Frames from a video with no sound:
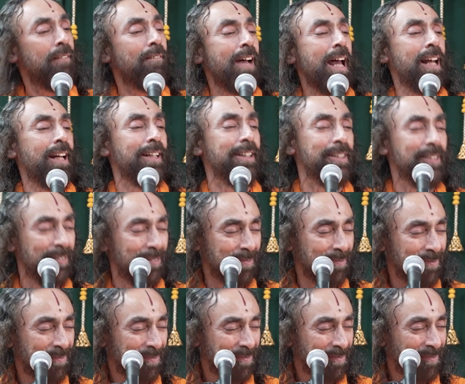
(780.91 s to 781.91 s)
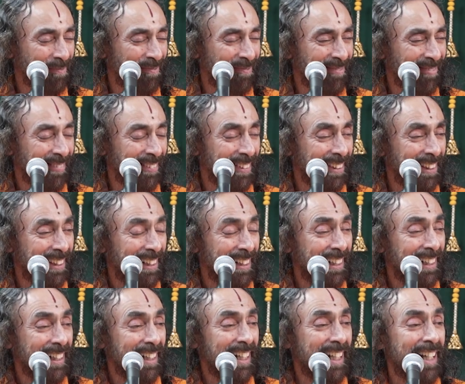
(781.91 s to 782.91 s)
valid.
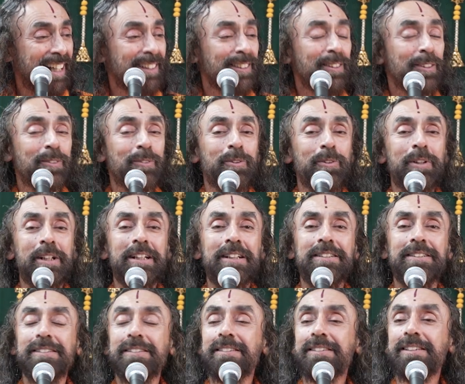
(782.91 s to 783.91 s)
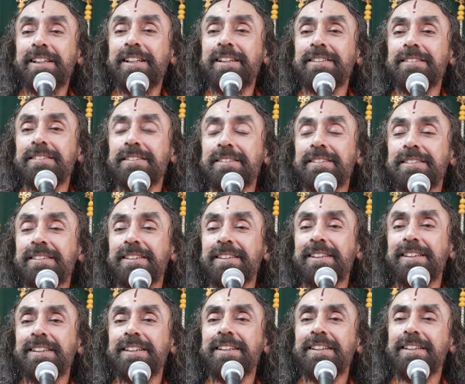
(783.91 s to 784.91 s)
And the quotation says,
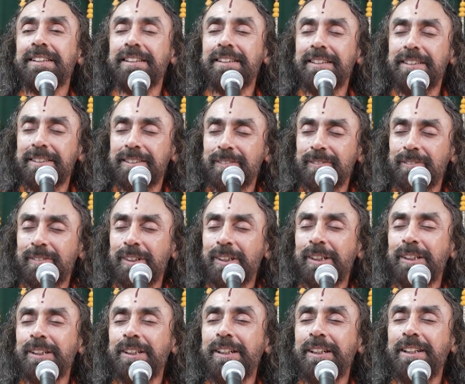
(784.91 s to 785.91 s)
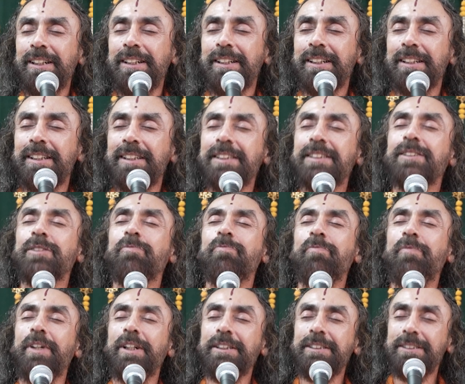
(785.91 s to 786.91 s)
this world is a
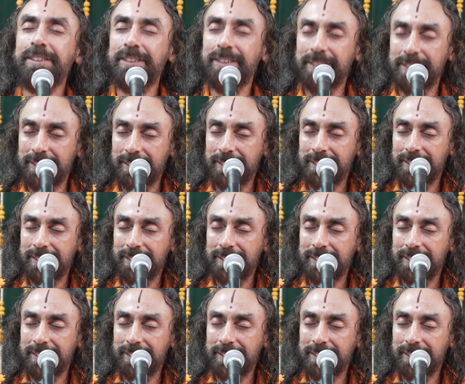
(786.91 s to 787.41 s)
bridge.